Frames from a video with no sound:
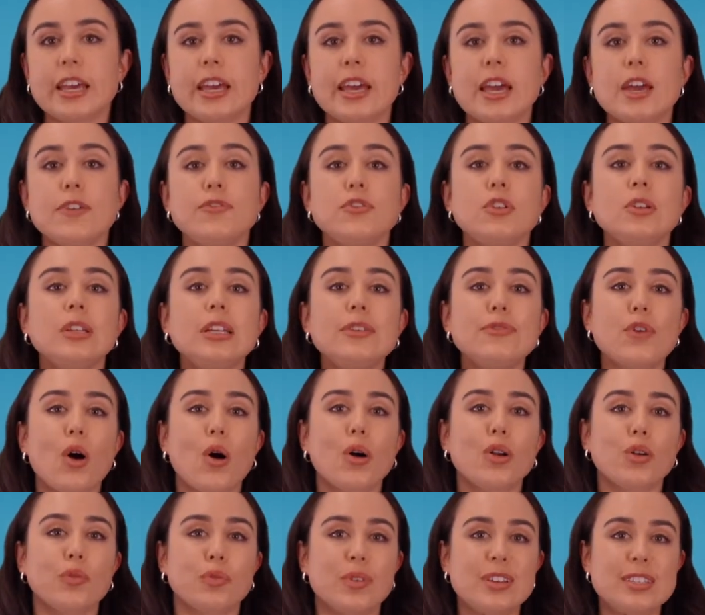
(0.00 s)
If you live
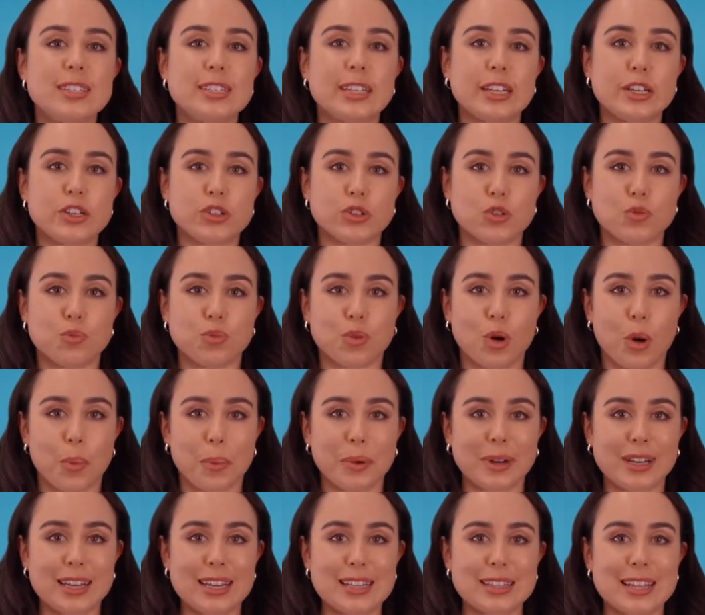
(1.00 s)
on a residential
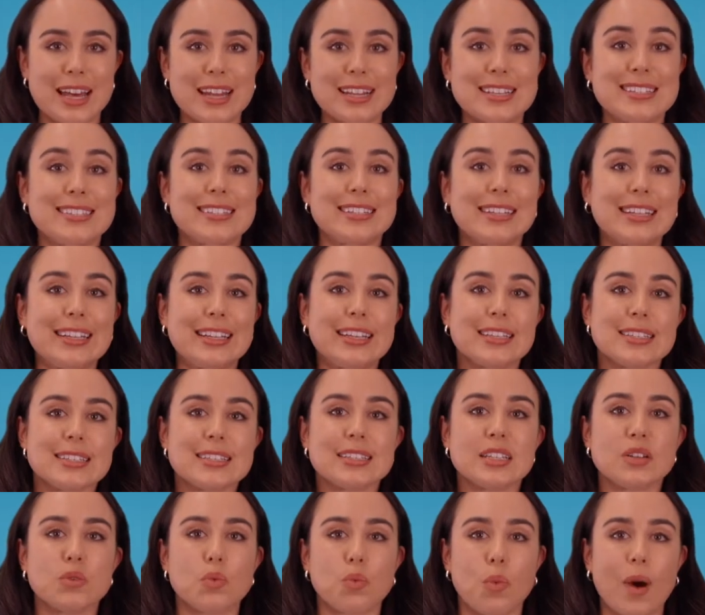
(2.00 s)
property that is less
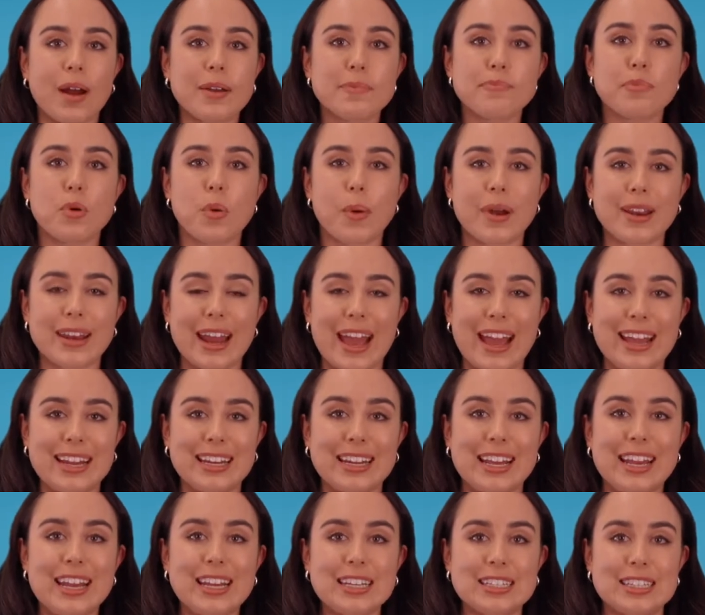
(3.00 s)
than 1.8
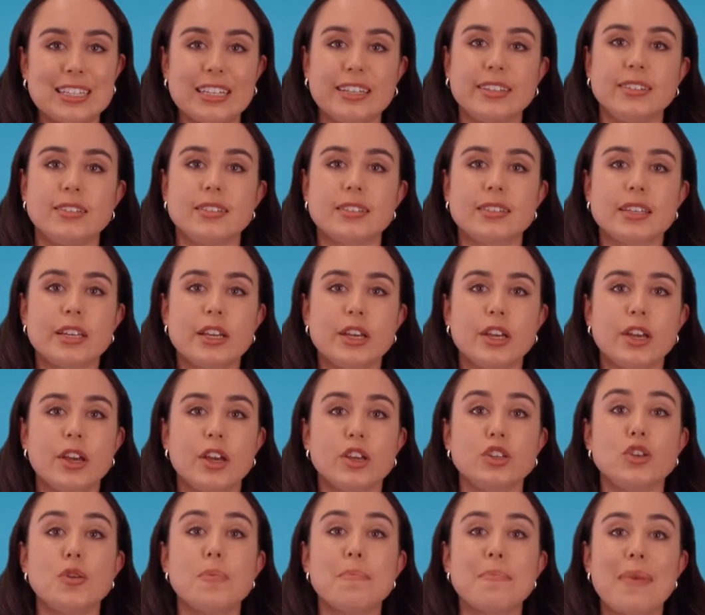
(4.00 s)
hectares,
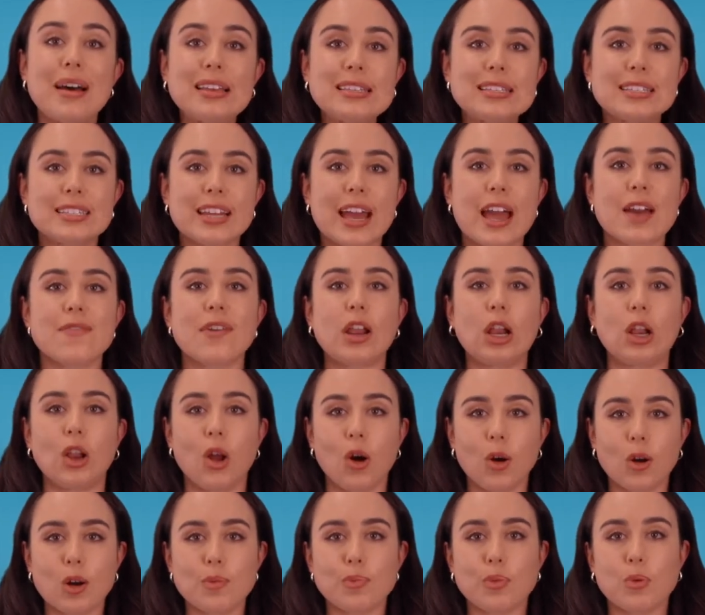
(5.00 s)
you must have a
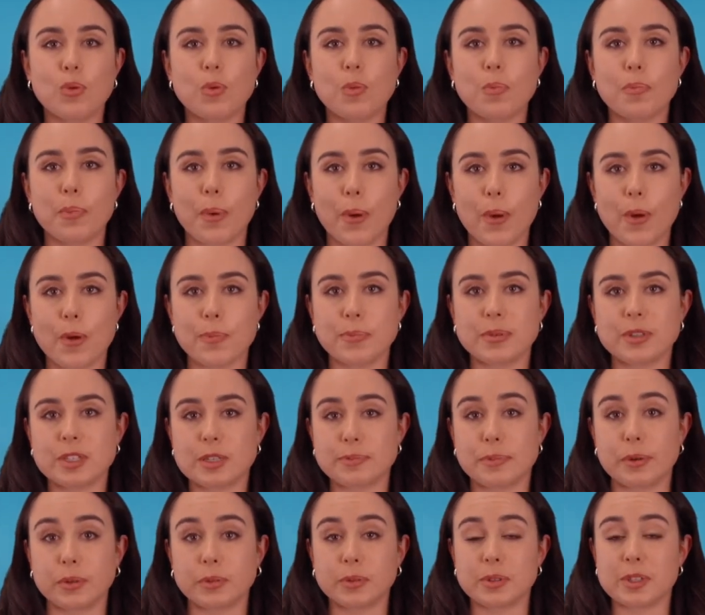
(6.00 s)
lockable,
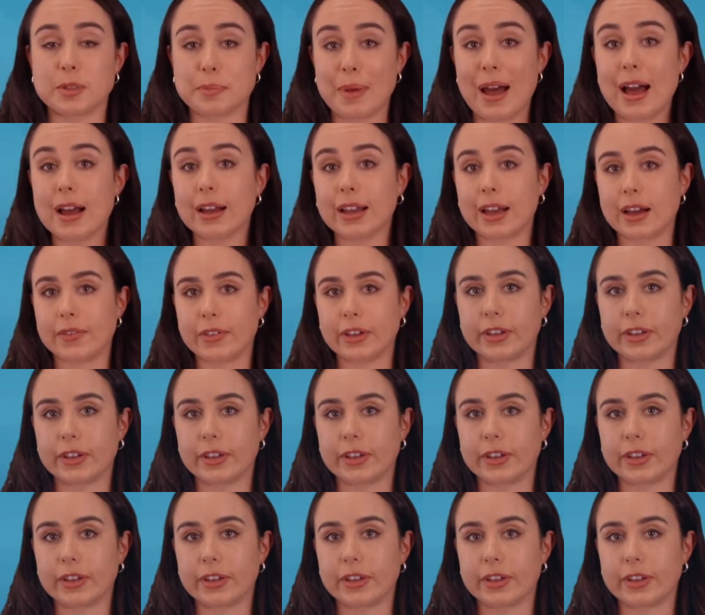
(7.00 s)
purpose-built spa cover